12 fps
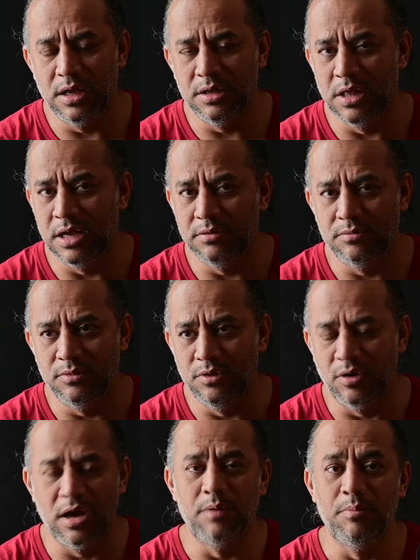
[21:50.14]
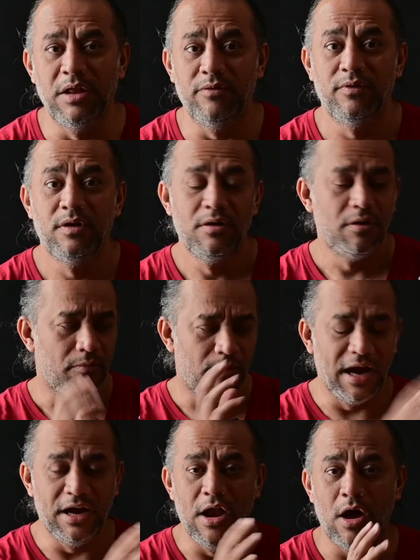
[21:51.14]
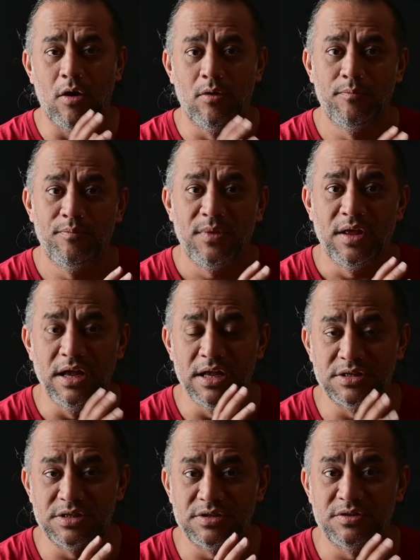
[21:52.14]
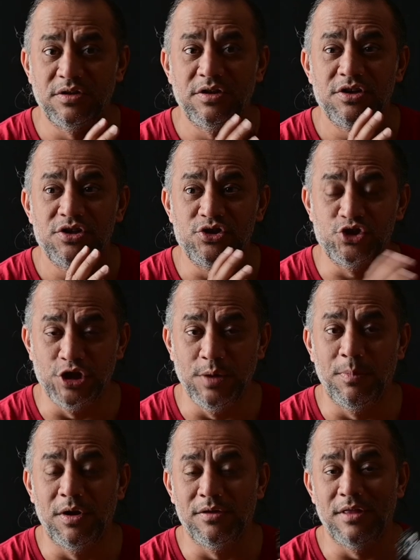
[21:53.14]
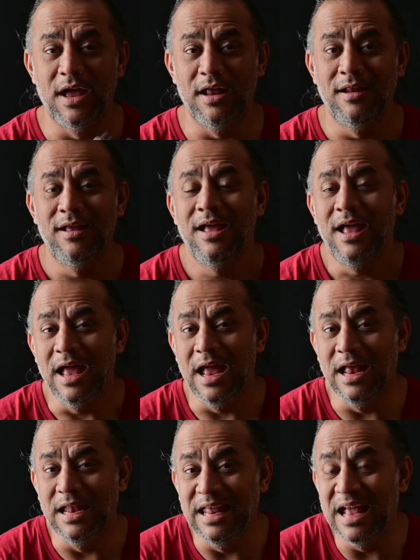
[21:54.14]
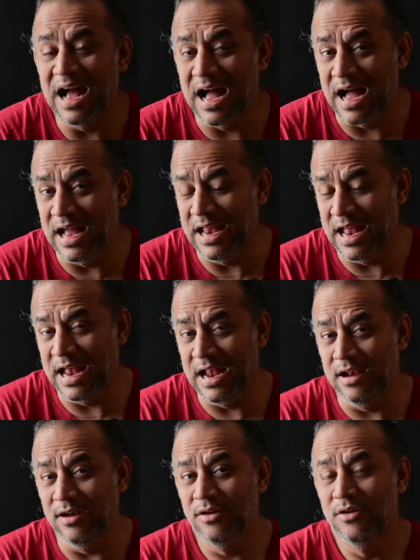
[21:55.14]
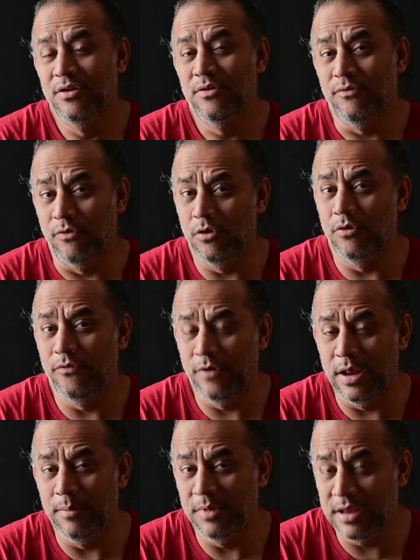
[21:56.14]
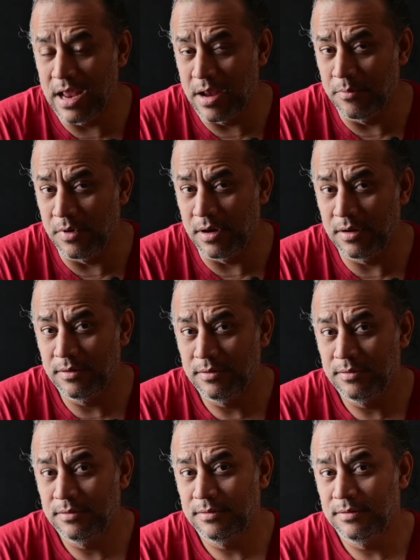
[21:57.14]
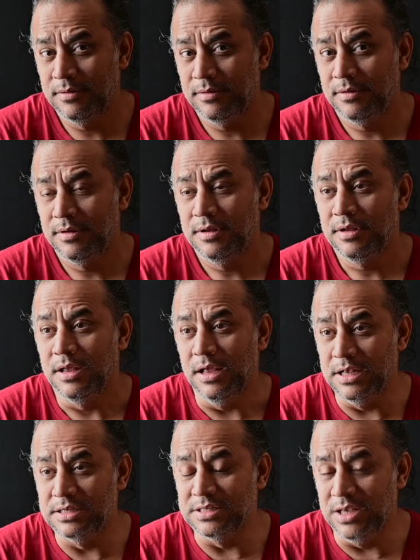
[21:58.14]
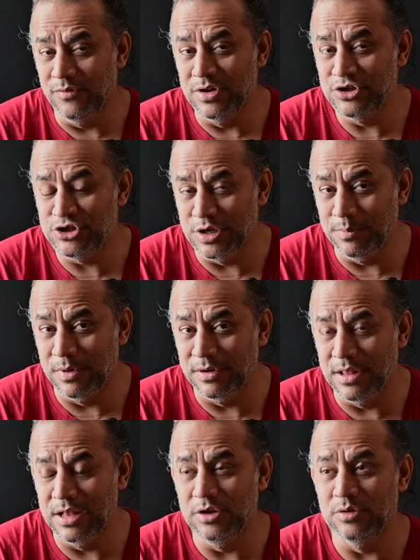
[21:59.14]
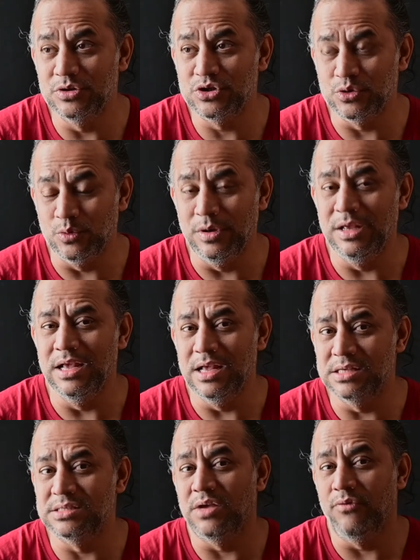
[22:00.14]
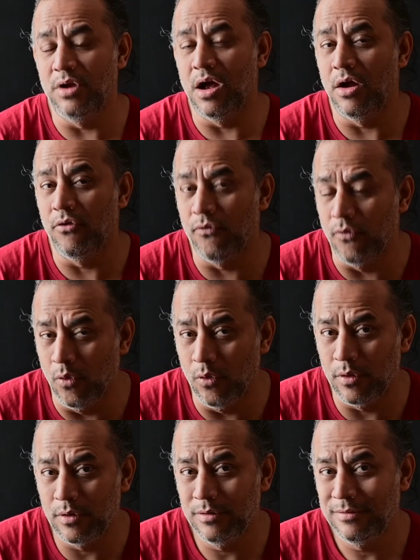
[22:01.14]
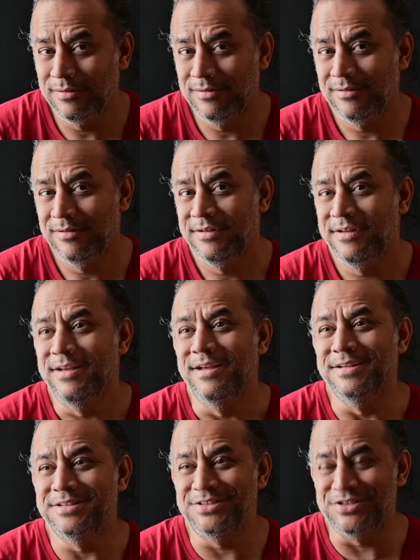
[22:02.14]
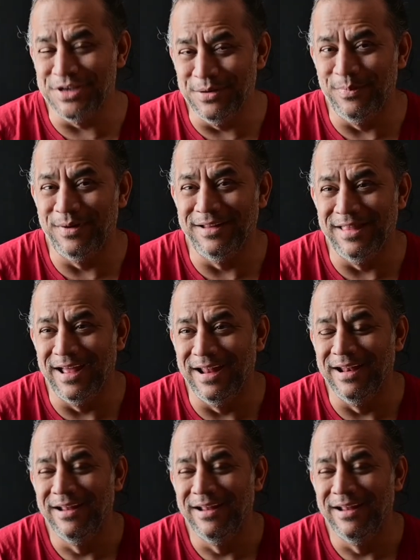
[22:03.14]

that you can't believe. Right now, it's cheaper than any high-end full-frame camera. It's even cheaper than your Sony A7R 4. It's cheaper than